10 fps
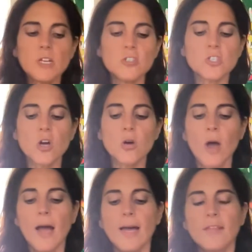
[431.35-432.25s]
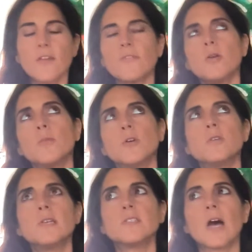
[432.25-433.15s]
So the full
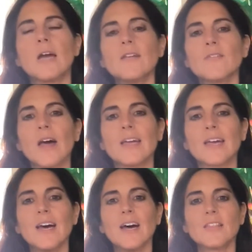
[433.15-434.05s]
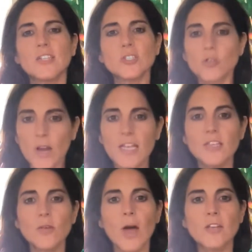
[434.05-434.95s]
moon is kind of like, that's great,
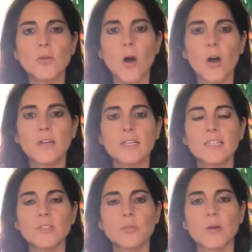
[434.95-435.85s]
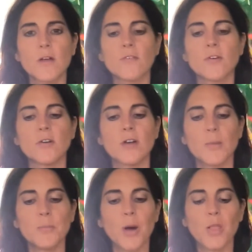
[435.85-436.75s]
you had your party and that's whatever,
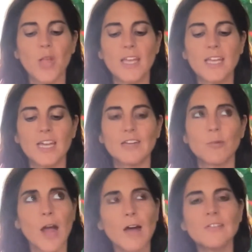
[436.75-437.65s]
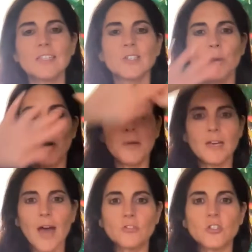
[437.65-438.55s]
but like we're having this moment
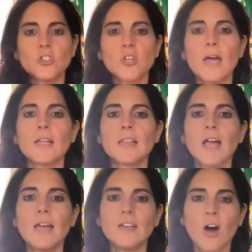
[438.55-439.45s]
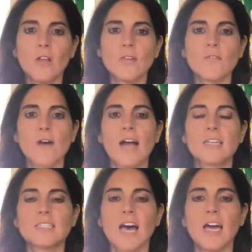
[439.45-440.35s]
now to shine a light on the
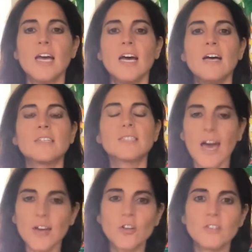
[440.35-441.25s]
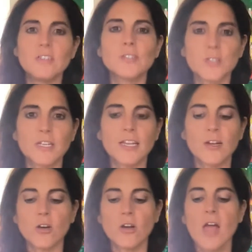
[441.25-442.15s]
fact that Saturn is sitting
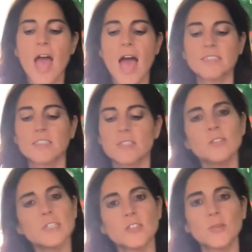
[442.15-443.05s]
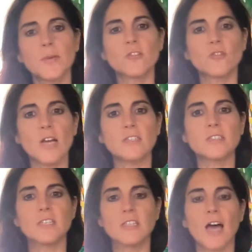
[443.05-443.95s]
here and still needs to be
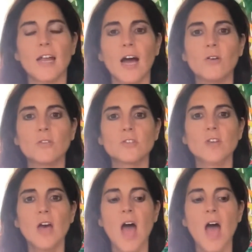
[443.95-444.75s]
addressed in that house.